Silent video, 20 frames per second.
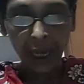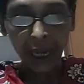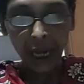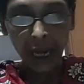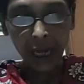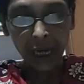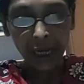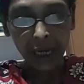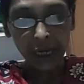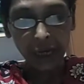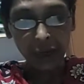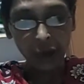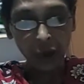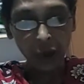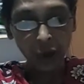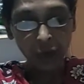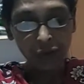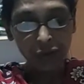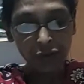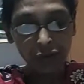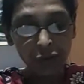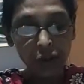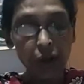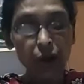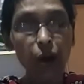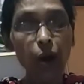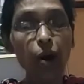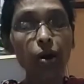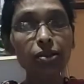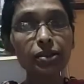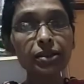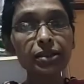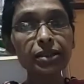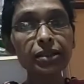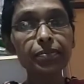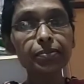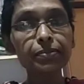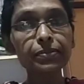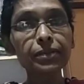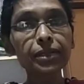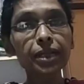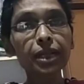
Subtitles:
Again, awful, awesome.